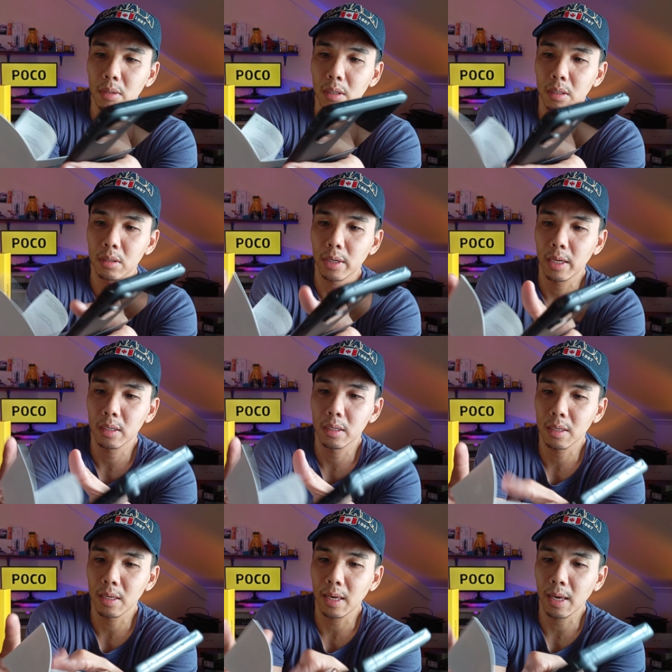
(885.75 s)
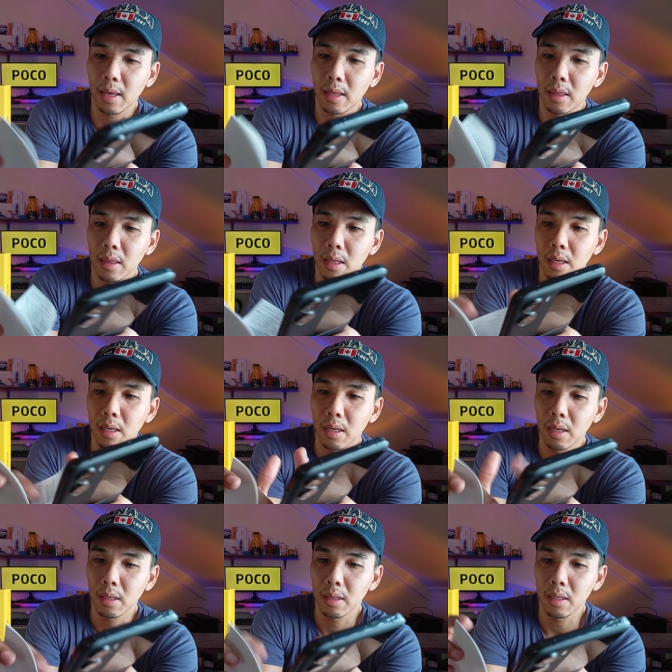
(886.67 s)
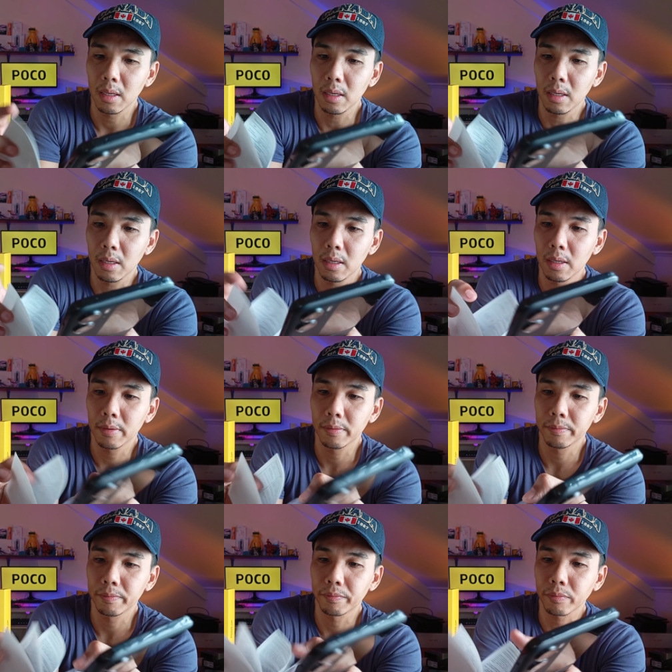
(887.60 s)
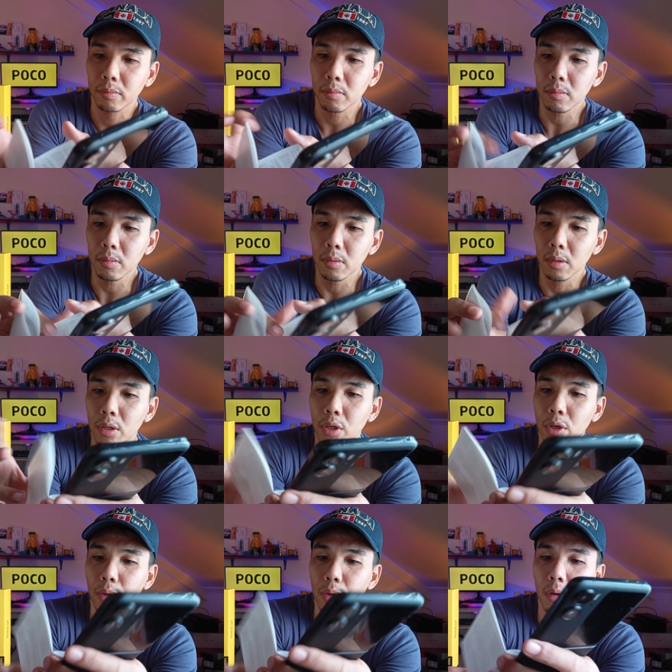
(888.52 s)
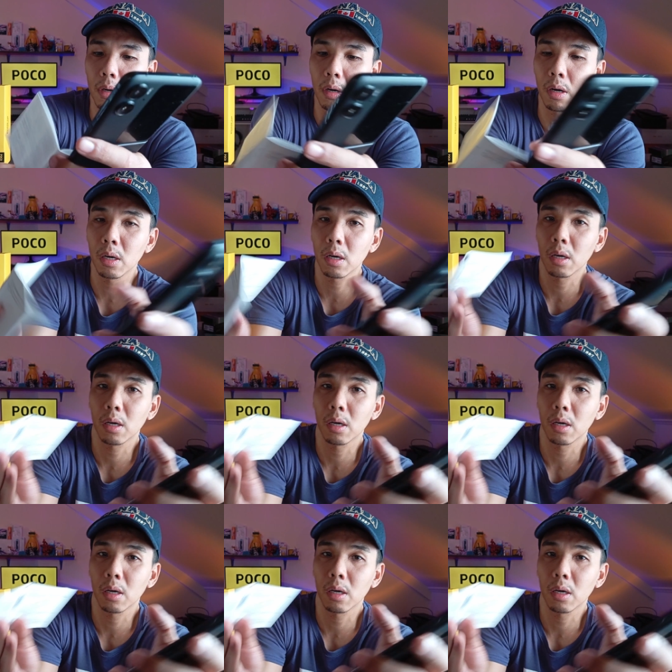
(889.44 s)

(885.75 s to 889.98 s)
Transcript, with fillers: gonna try to scan the Q R